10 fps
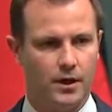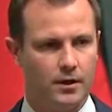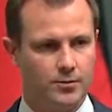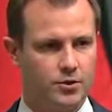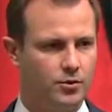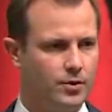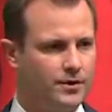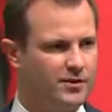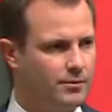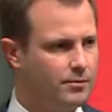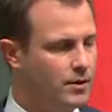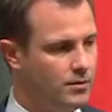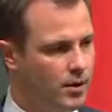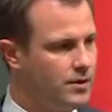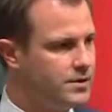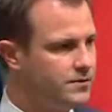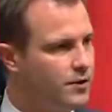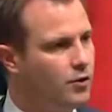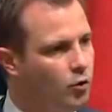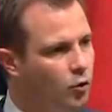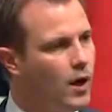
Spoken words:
and I'm sure it is in most, if not all,